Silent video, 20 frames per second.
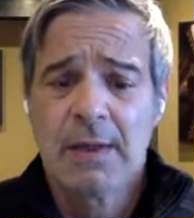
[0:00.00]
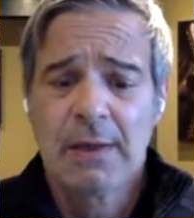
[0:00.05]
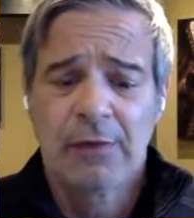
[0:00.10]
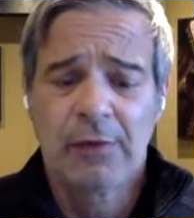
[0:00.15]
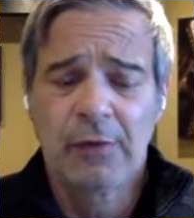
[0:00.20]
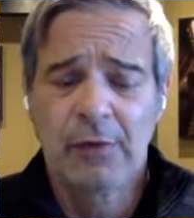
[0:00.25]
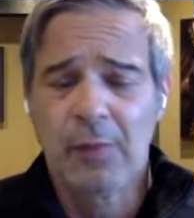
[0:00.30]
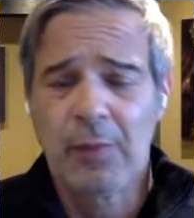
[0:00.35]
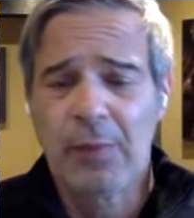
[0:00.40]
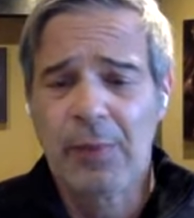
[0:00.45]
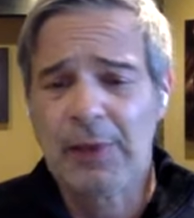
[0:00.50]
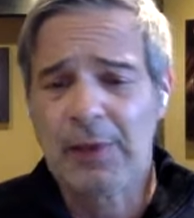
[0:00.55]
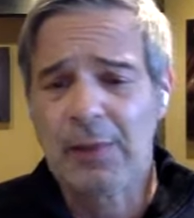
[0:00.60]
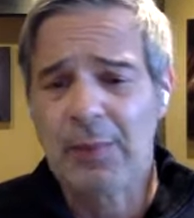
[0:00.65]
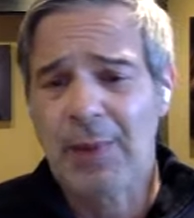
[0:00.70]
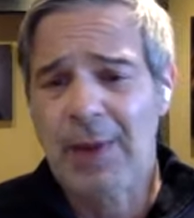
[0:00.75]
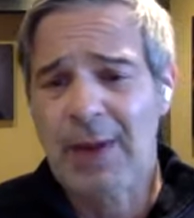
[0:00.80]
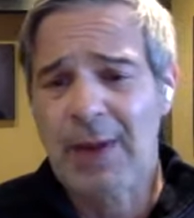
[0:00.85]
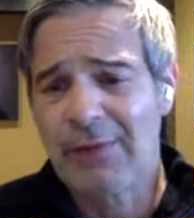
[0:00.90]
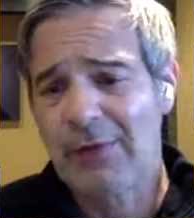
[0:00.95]
So the big
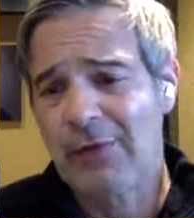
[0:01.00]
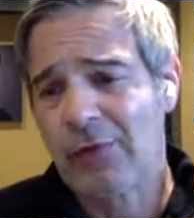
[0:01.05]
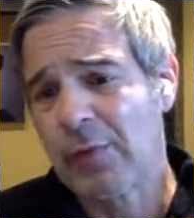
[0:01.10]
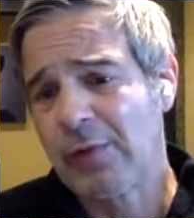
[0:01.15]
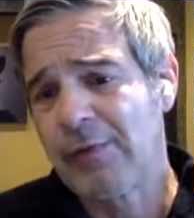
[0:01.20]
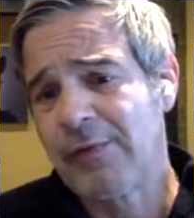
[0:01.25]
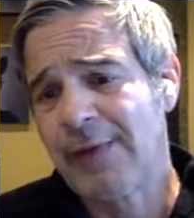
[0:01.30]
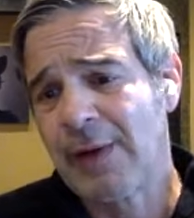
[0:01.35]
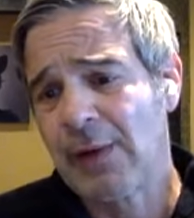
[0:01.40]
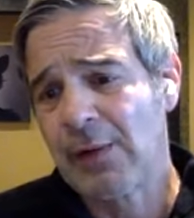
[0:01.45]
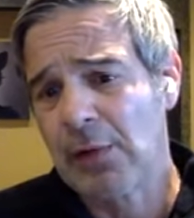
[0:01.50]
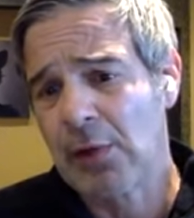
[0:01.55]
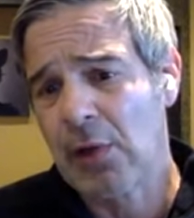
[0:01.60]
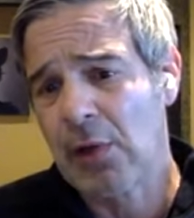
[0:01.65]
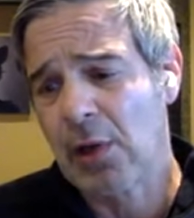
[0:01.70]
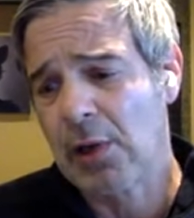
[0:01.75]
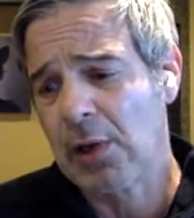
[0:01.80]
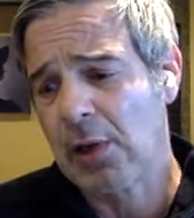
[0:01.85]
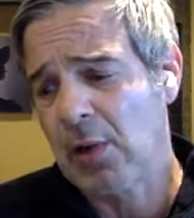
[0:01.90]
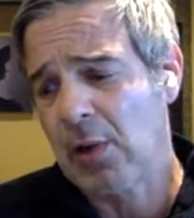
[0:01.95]
deposits were found
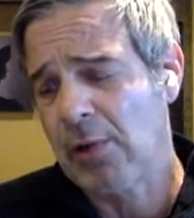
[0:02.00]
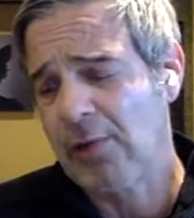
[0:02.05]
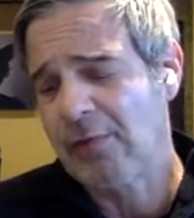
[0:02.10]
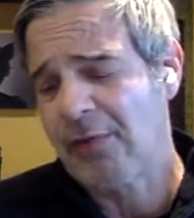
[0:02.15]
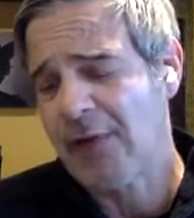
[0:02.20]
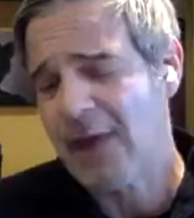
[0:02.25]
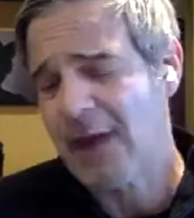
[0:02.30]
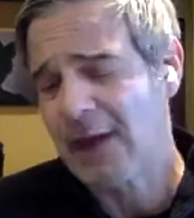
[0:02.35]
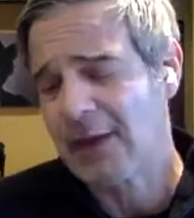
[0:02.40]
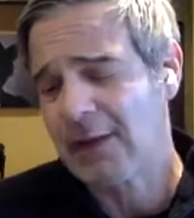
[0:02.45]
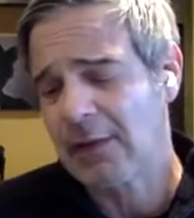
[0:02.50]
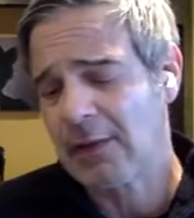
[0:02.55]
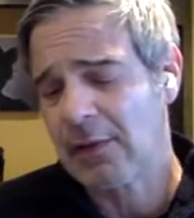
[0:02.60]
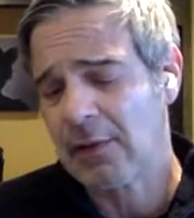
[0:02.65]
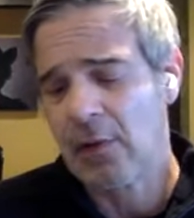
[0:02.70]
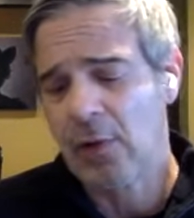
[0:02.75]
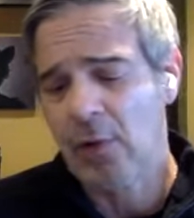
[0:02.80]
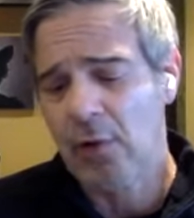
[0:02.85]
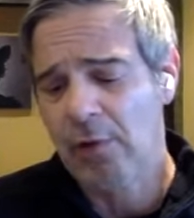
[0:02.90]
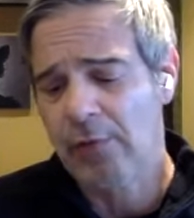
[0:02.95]
long ago. In fact,
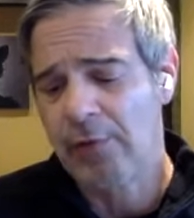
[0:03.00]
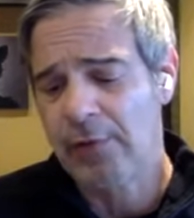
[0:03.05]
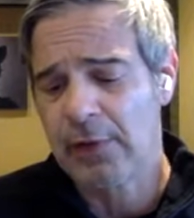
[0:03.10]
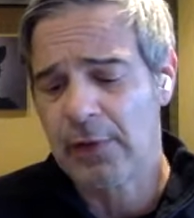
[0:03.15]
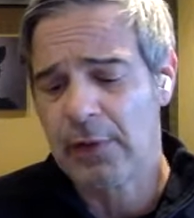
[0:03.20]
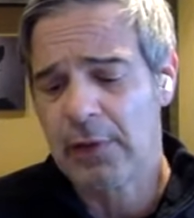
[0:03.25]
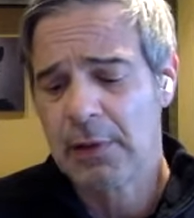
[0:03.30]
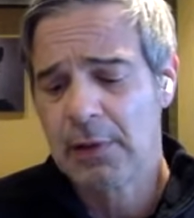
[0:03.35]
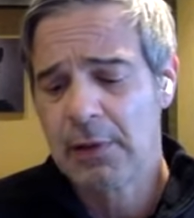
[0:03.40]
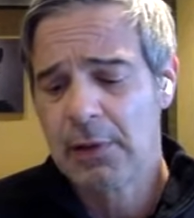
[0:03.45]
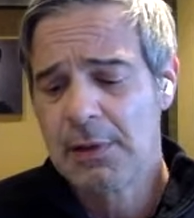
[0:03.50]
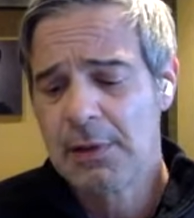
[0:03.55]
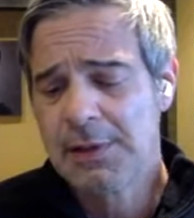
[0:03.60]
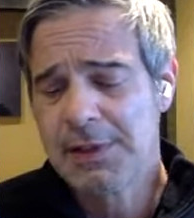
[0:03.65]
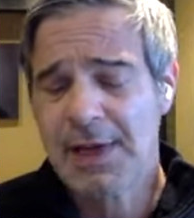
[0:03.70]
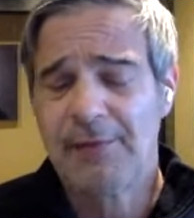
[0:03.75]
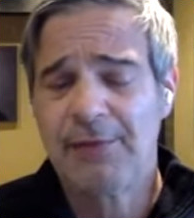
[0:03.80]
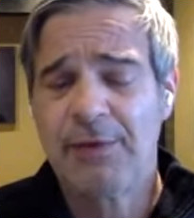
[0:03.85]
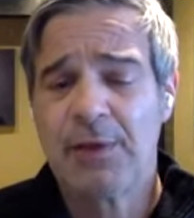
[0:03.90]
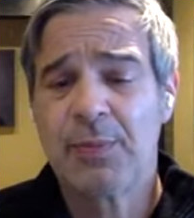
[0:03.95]
over
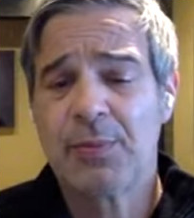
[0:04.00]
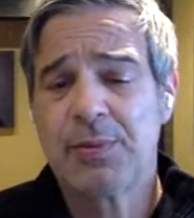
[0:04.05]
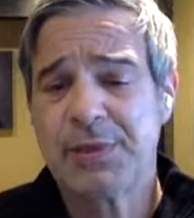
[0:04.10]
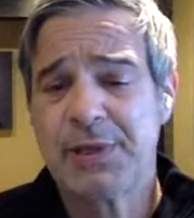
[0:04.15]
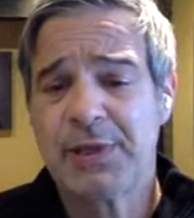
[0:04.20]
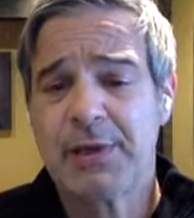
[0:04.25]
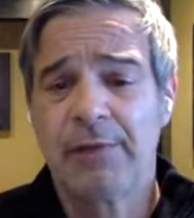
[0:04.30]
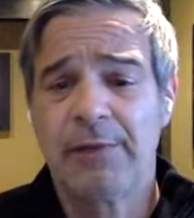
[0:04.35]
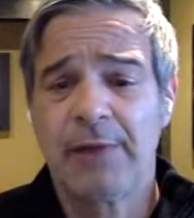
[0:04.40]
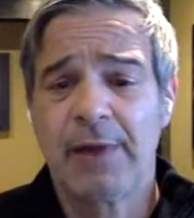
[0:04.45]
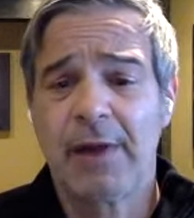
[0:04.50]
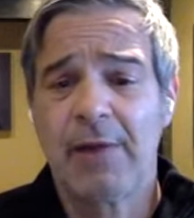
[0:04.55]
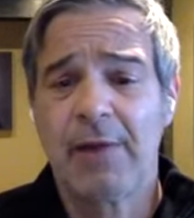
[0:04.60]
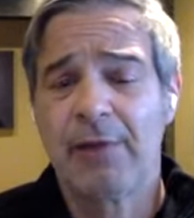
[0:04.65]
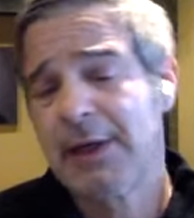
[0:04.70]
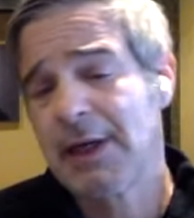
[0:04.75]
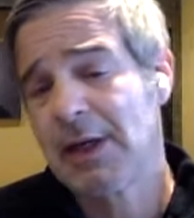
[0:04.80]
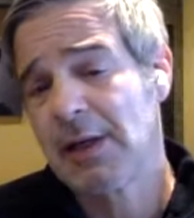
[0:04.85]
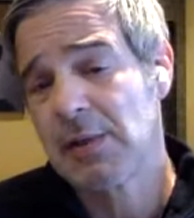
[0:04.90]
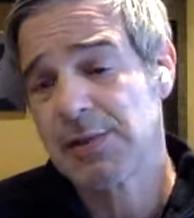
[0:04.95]
70% of
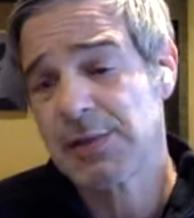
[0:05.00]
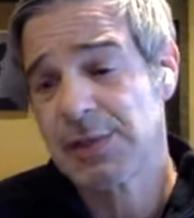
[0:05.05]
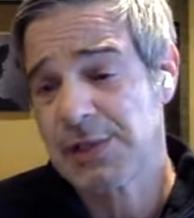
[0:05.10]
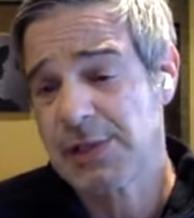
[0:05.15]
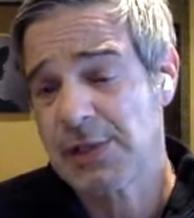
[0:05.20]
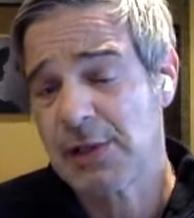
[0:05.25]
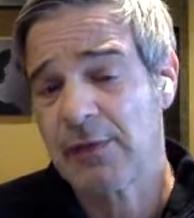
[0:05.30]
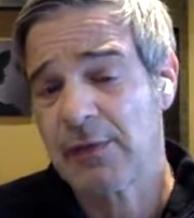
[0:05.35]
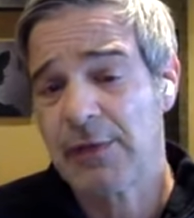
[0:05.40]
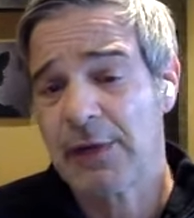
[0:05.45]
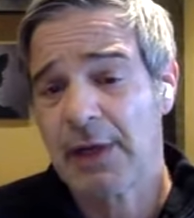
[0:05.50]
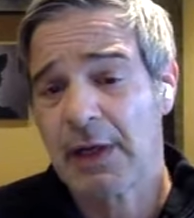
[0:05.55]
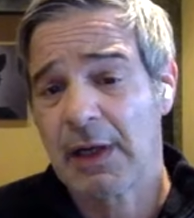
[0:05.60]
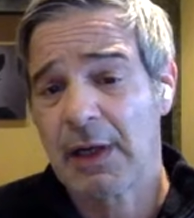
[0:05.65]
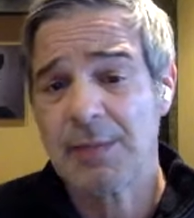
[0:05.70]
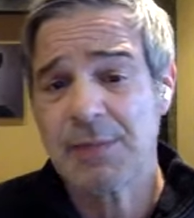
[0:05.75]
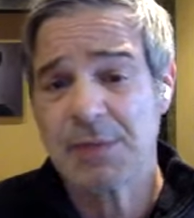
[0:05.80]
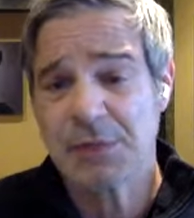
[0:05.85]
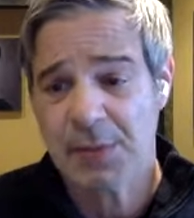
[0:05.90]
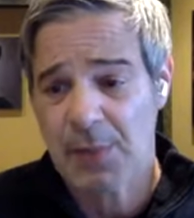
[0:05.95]
every ounce of silver that
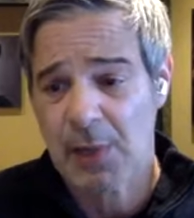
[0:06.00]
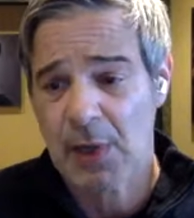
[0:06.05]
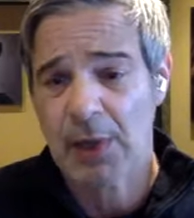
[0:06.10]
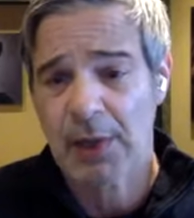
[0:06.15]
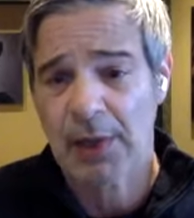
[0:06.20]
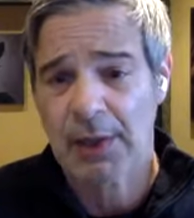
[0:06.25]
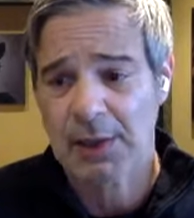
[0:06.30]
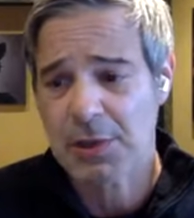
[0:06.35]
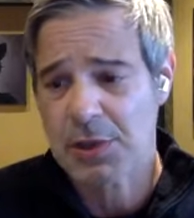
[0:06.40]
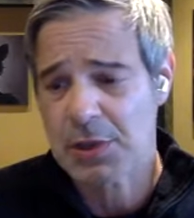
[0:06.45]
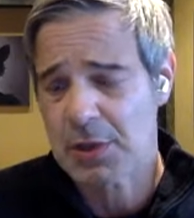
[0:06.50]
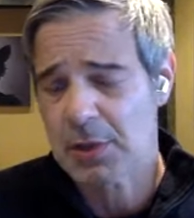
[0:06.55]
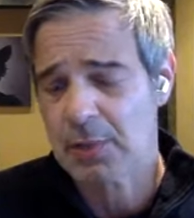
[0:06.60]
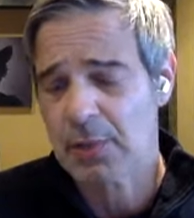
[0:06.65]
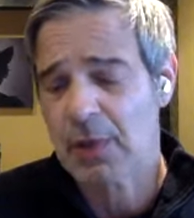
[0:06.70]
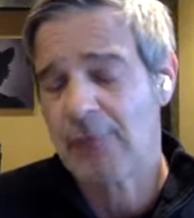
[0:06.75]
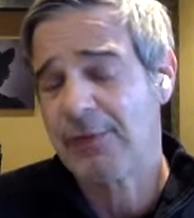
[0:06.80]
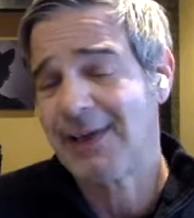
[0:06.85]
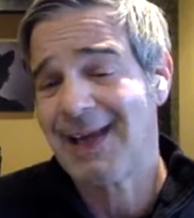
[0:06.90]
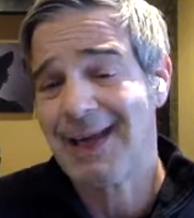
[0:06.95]
comes to market each year,
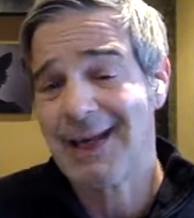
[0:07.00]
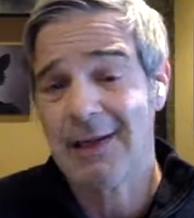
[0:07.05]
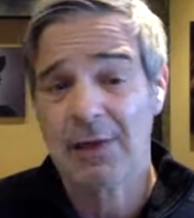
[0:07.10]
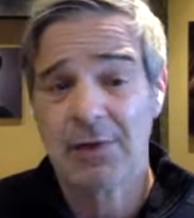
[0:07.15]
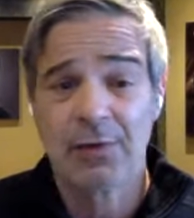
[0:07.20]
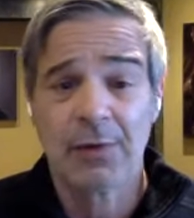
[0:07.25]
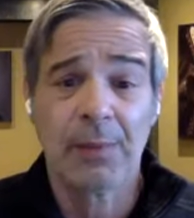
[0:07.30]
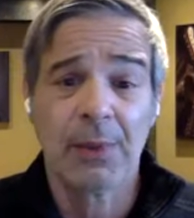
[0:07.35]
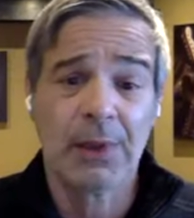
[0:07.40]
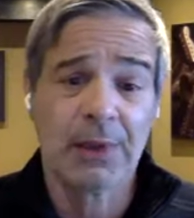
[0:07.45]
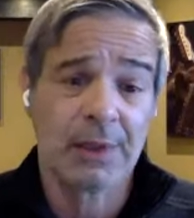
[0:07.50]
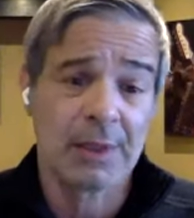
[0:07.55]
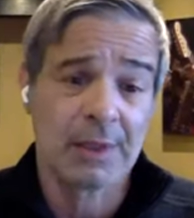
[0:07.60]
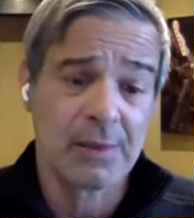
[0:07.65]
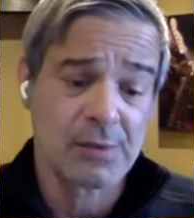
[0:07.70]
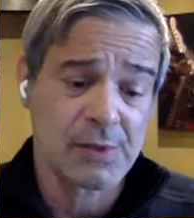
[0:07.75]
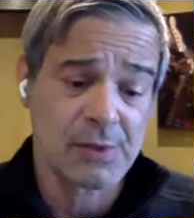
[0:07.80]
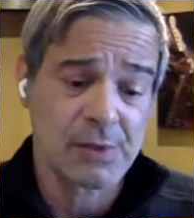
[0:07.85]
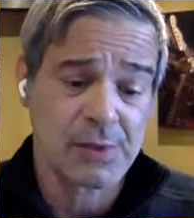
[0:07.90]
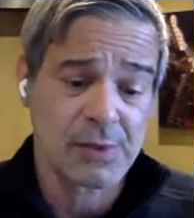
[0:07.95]
roughly 800 million
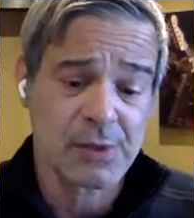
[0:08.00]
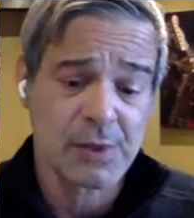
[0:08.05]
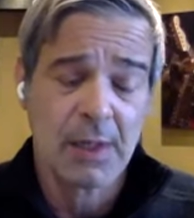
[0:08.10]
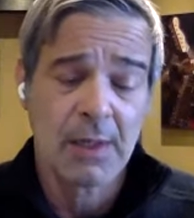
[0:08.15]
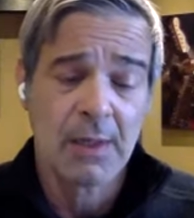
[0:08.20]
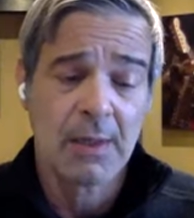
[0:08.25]
ounces